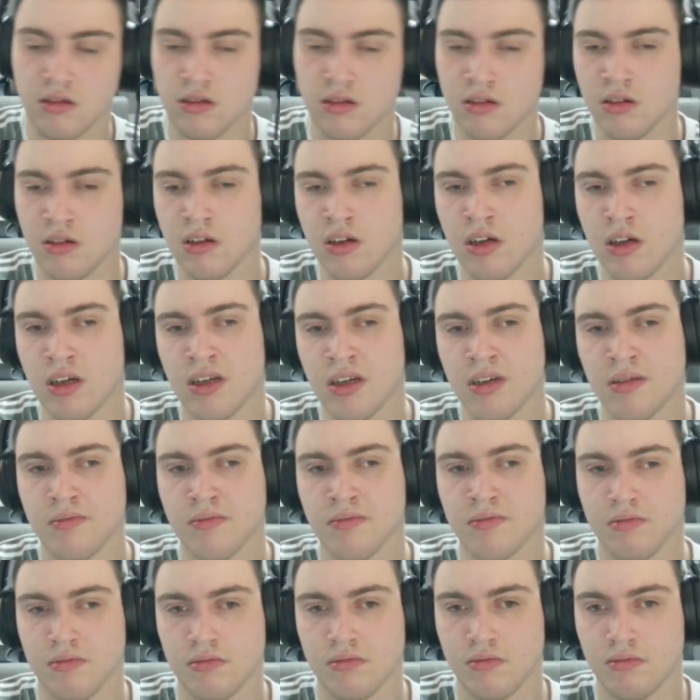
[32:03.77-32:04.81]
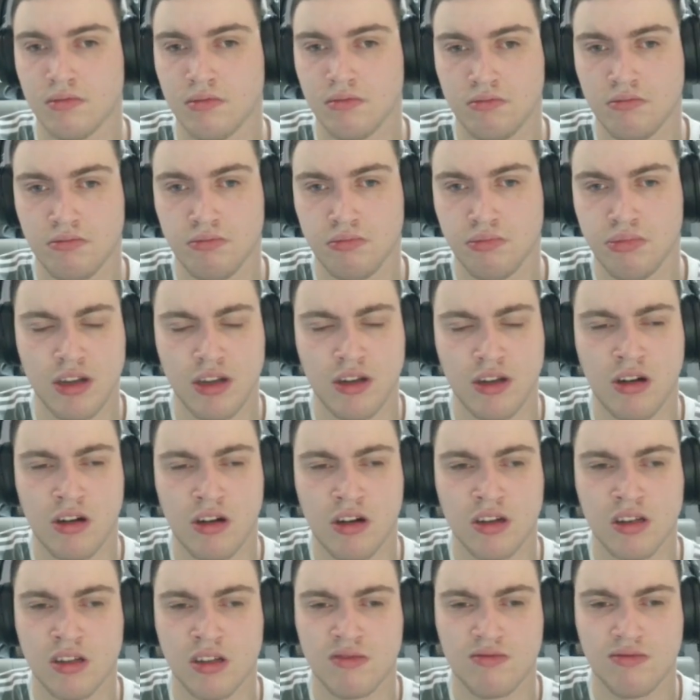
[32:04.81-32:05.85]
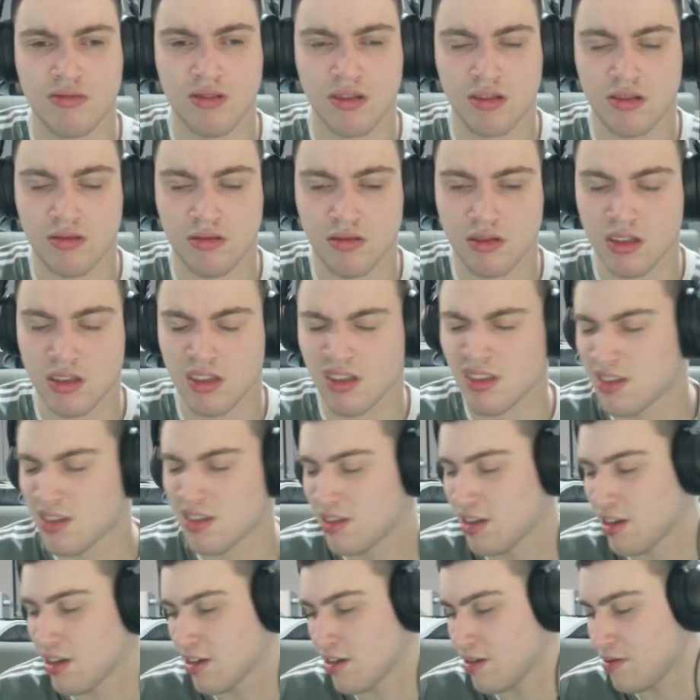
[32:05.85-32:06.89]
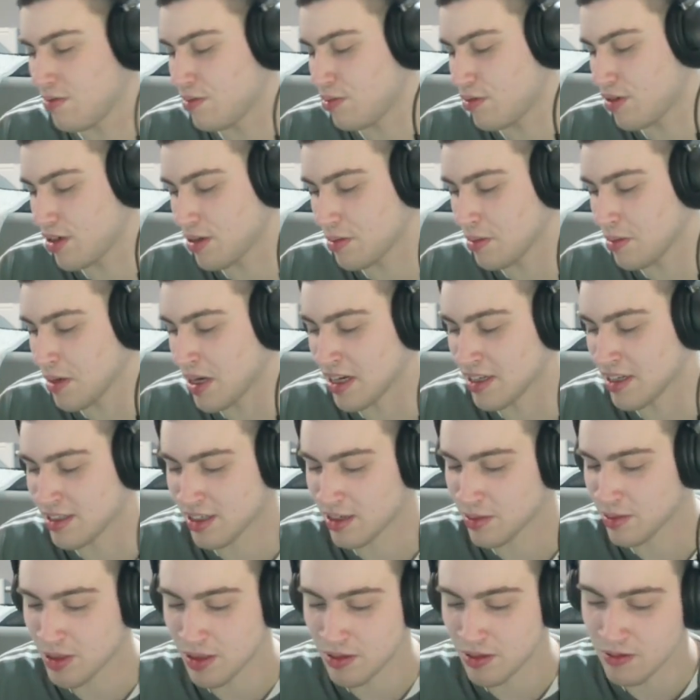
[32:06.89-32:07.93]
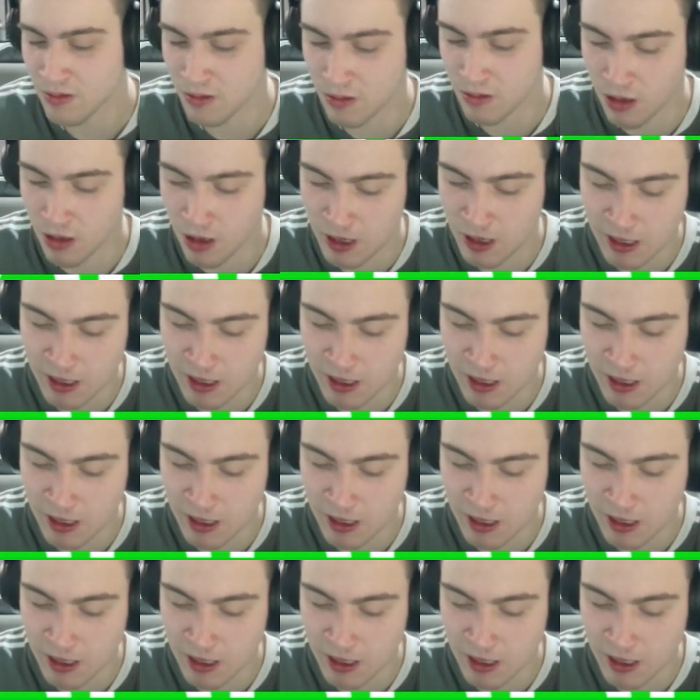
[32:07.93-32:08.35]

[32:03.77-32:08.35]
but no, that's a complete mess. I mean